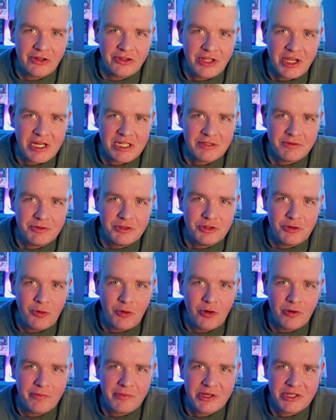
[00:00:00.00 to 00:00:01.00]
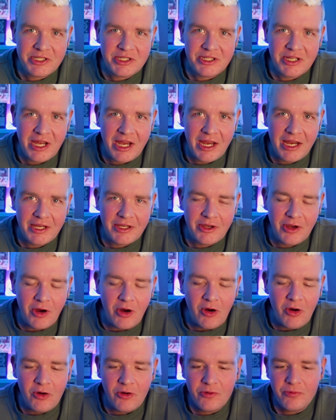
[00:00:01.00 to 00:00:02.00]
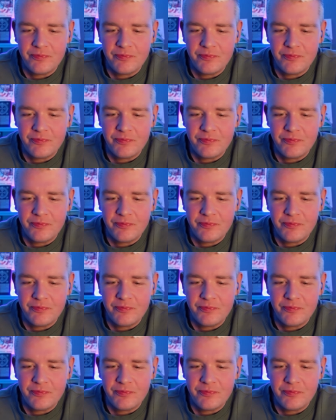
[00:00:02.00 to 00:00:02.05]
Thanks for joining me tonight, y'all.